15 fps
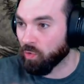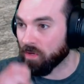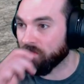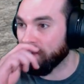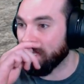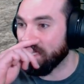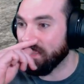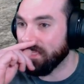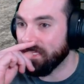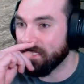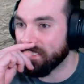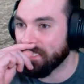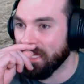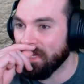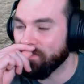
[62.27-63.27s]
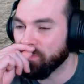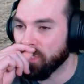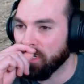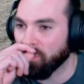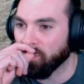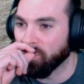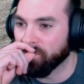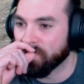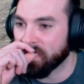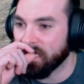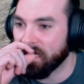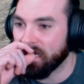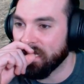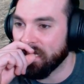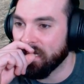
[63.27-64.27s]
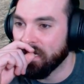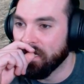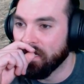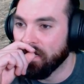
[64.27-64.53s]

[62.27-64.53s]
of in the same general vicinity.